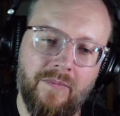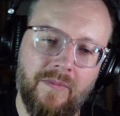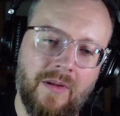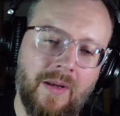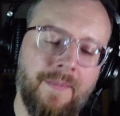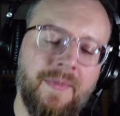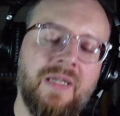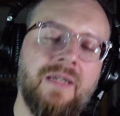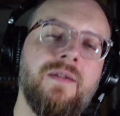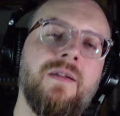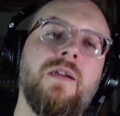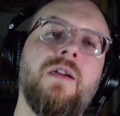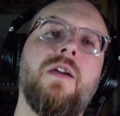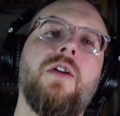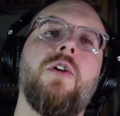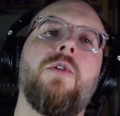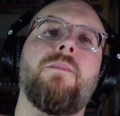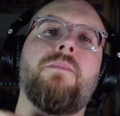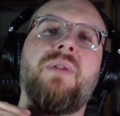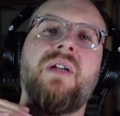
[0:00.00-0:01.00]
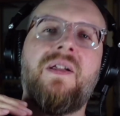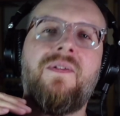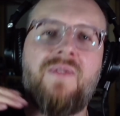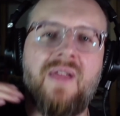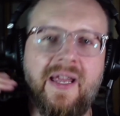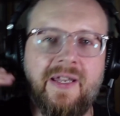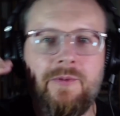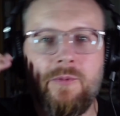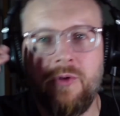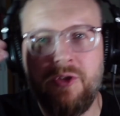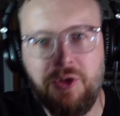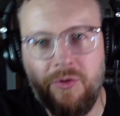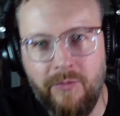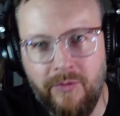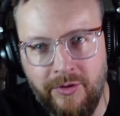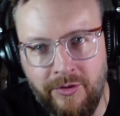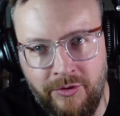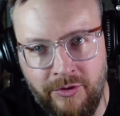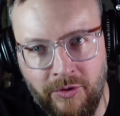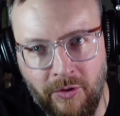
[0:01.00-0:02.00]
I mean, but if that's what you
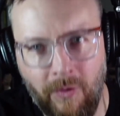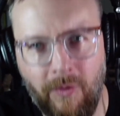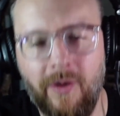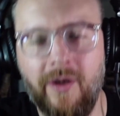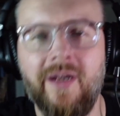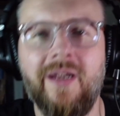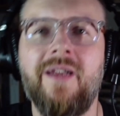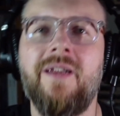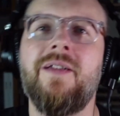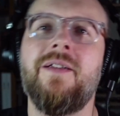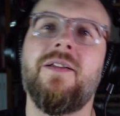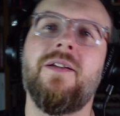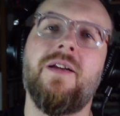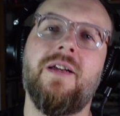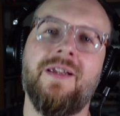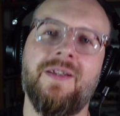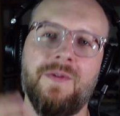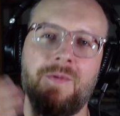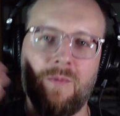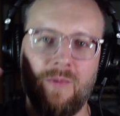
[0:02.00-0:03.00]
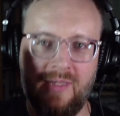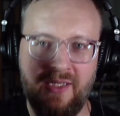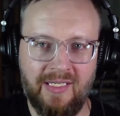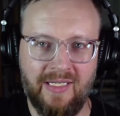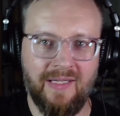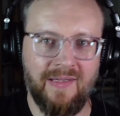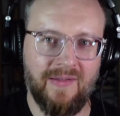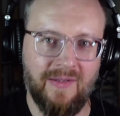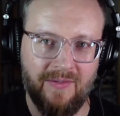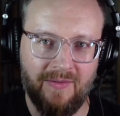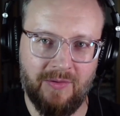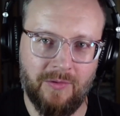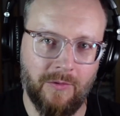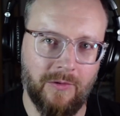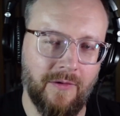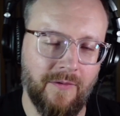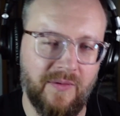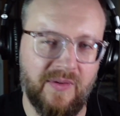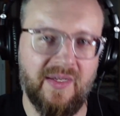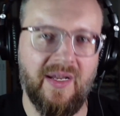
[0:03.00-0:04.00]
enjoy is reading that sort
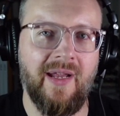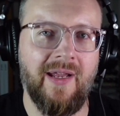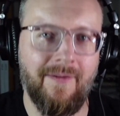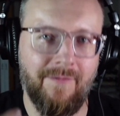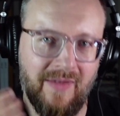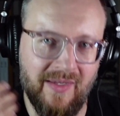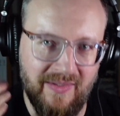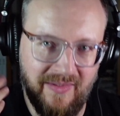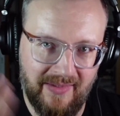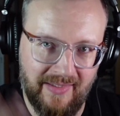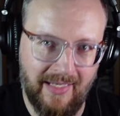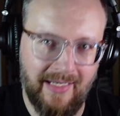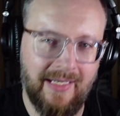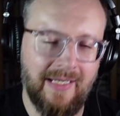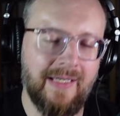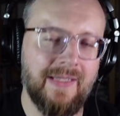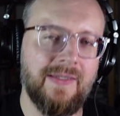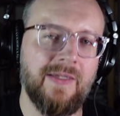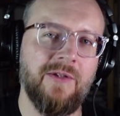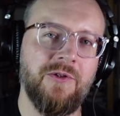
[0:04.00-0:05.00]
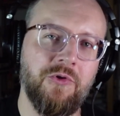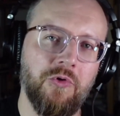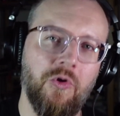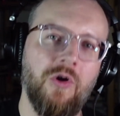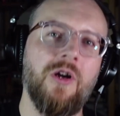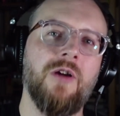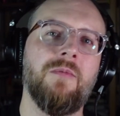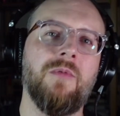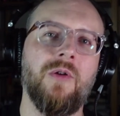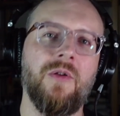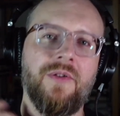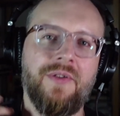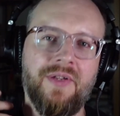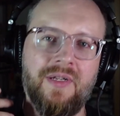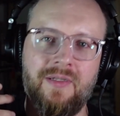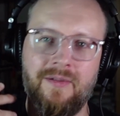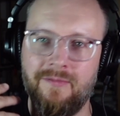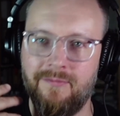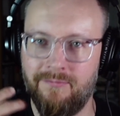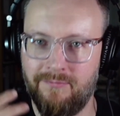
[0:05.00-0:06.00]
of set, if the setting is enjoyable,
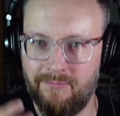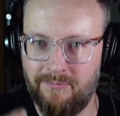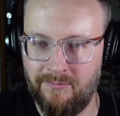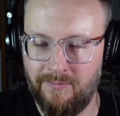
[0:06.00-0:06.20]
then